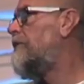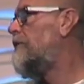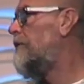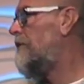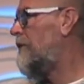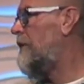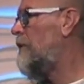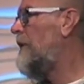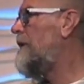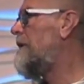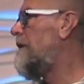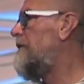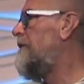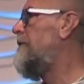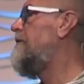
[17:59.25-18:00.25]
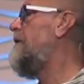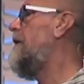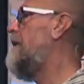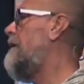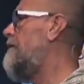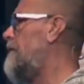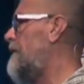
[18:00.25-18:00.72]
two or three witnesses,
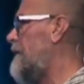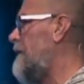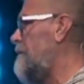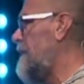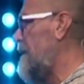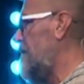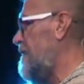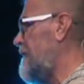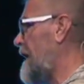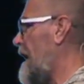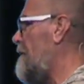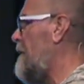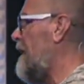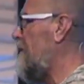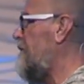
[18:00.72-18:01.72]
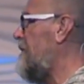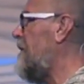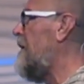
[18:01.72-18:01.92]
let everything be established.